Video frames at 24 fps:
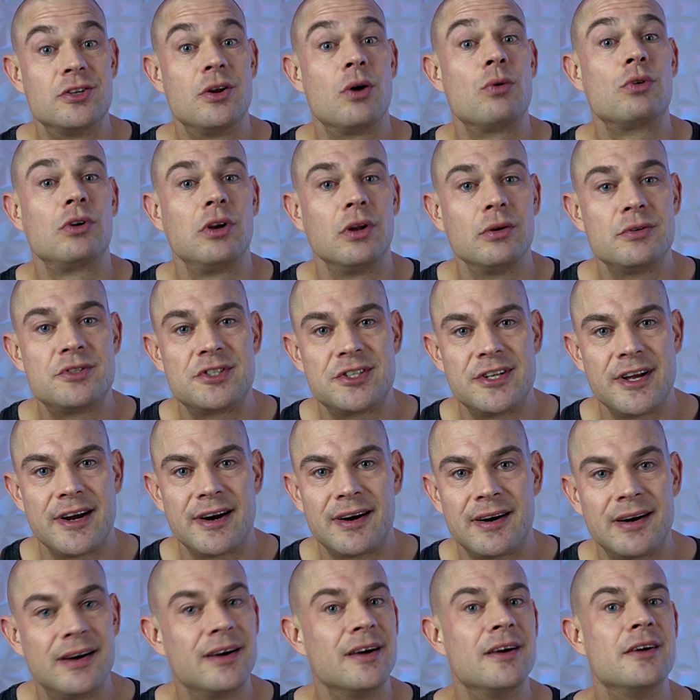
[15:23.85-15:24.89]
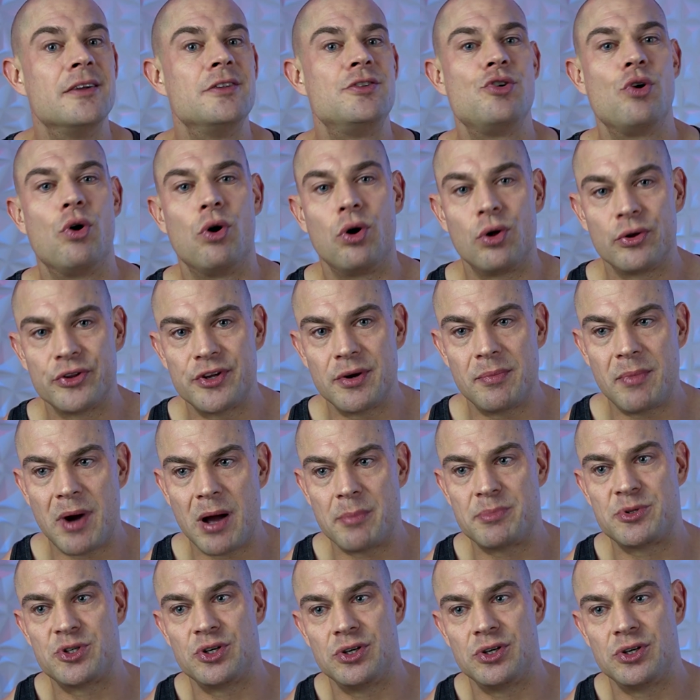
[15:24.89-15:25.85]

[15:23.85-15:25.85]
no glutes there to hold them up.